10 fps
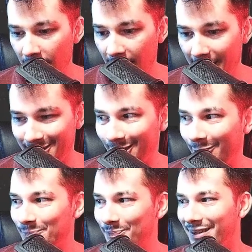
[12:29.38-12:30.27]
And so
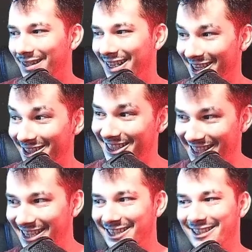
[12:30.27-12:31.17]
here's the
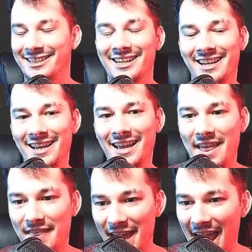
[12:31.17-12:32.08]
kicker.
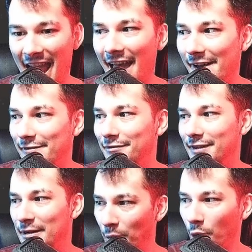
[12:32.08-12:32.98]
They have
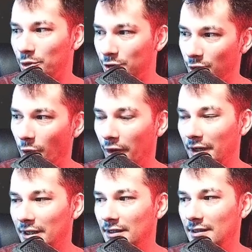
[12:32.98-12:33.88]
Immortal
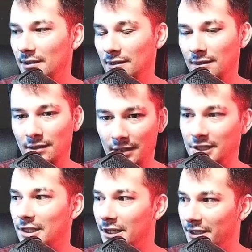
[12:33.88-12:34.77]
Store
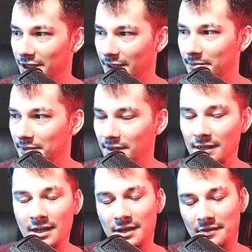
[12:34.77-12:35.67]
legendary gems.
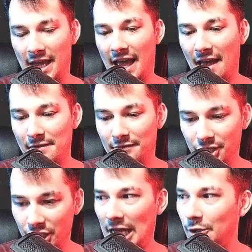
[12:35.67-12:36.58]
They have
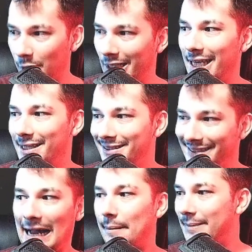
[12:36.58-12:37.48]
Shadow Clan
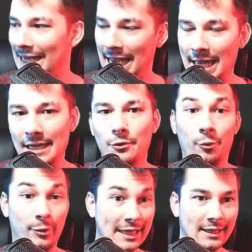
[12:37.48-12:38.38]
top 10
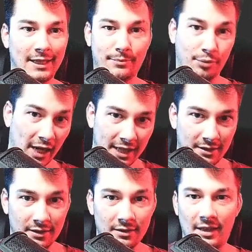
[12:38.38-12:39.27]
weekly
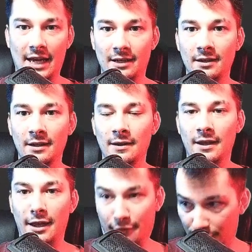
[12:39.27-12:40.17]
prizes that
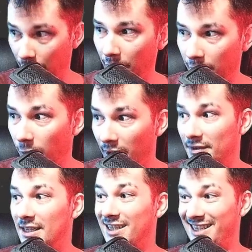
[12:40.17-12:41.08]
if you're one of
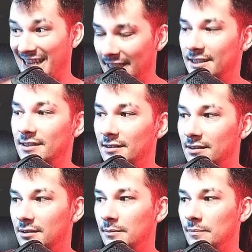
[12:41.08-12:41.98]
the contestants